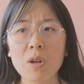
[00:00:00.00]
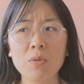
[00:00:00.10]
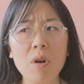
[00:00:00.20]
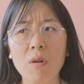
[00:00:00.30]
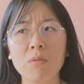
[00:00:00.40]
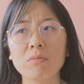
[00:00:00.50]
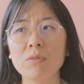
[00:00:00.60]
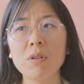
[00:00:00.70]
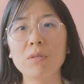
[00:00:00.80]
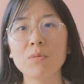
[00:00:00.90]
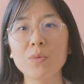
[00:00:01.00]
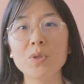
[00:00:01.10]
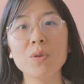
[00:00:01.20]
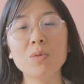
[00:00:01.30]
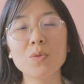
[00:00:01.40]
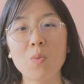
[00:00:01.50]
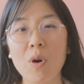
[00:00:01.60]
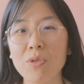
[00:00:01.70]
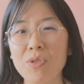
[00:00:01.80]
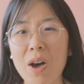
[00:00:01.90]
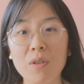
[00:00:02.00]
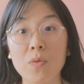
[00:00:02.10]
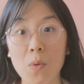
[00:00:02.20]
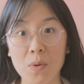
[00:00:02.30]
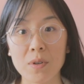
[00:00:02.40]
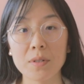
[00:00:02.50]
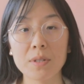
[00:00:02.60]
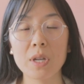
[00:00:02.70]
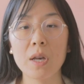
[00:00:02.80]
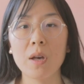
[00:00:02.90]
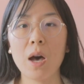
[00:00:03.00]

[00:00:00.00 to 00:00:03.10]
No, no, we don't want that, of course.